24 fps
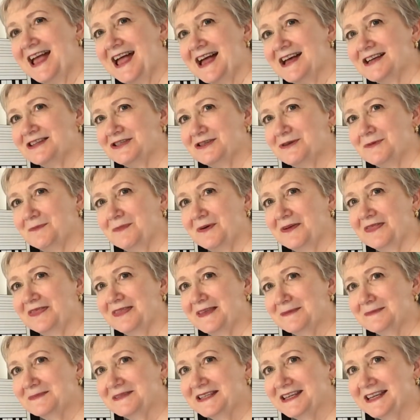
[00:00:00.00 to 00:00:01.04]
as you put
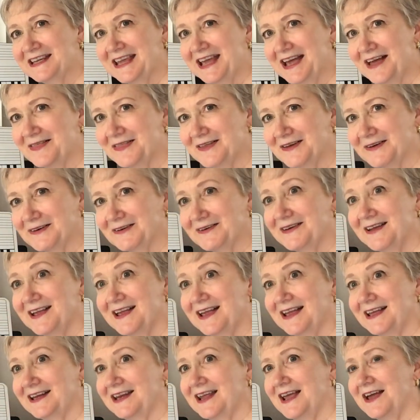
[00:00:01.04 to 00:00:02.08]
them together,
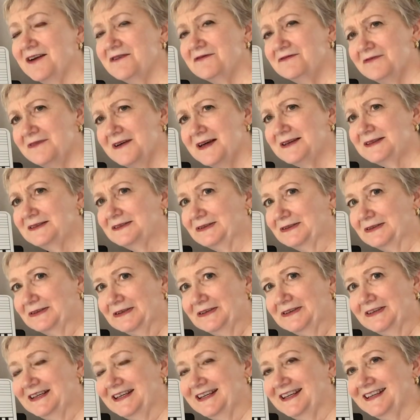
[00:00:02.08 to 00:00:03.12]
and have fun
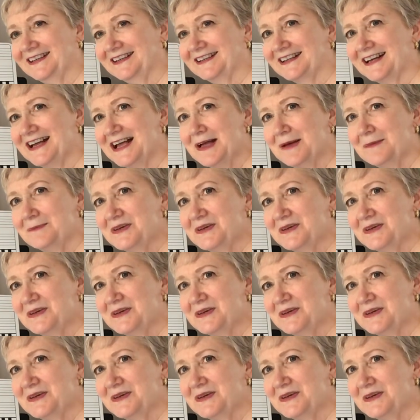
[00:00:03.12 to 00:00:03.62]
learning.